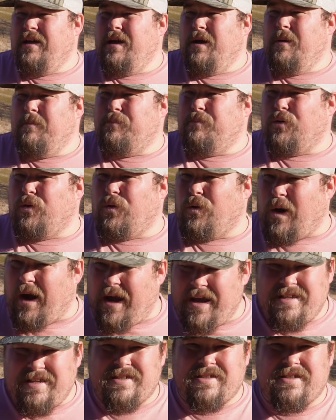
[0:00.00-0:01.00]

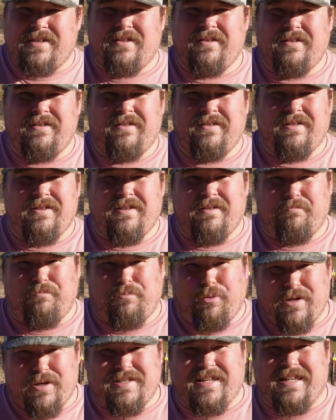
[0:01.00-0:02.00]
priced
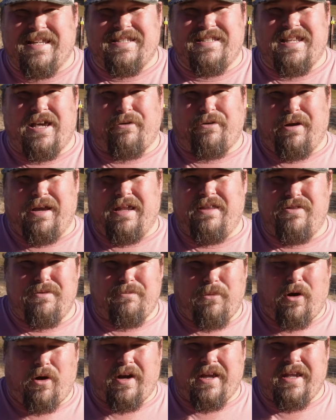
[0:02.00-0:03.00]
briskets that are in the
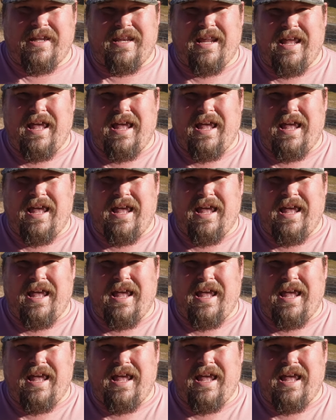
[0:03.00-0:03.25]
market.